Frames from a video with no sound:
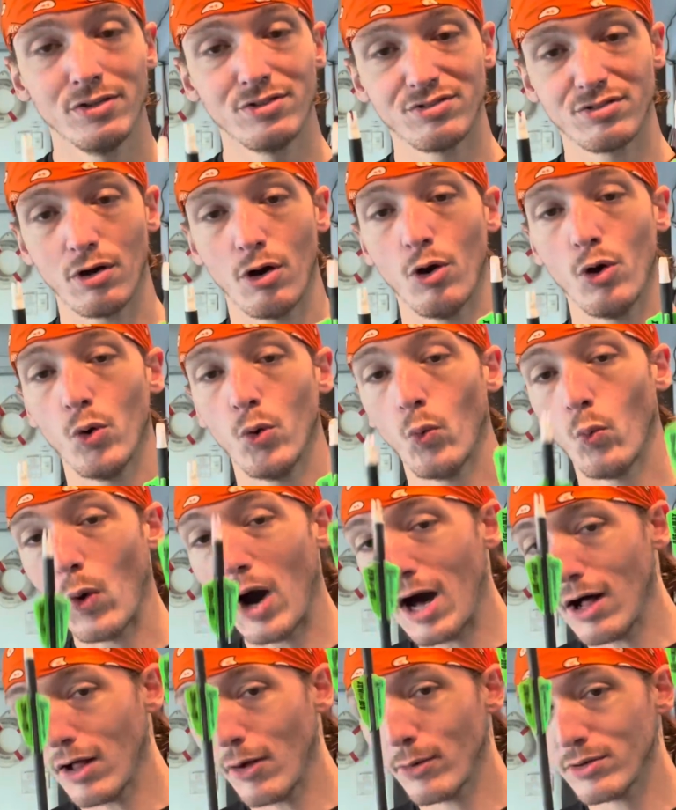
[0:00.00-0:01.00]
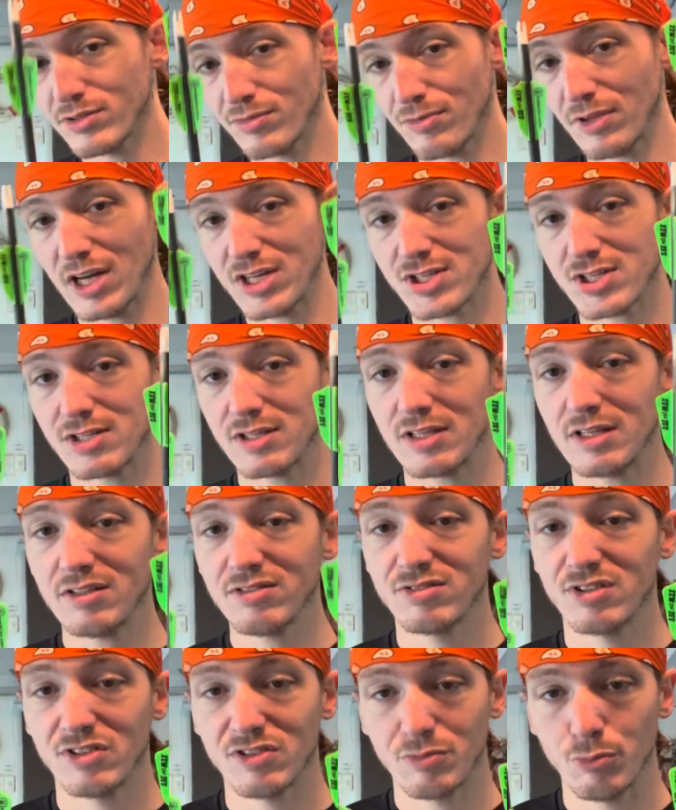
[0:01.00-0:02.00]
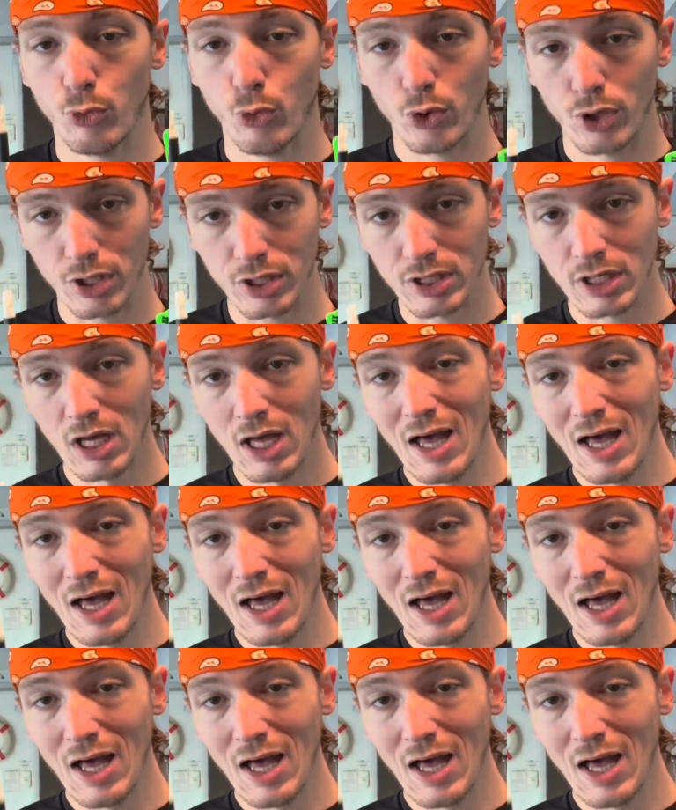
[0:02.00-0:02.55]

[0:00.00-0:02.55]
So while I was fletching these this morning,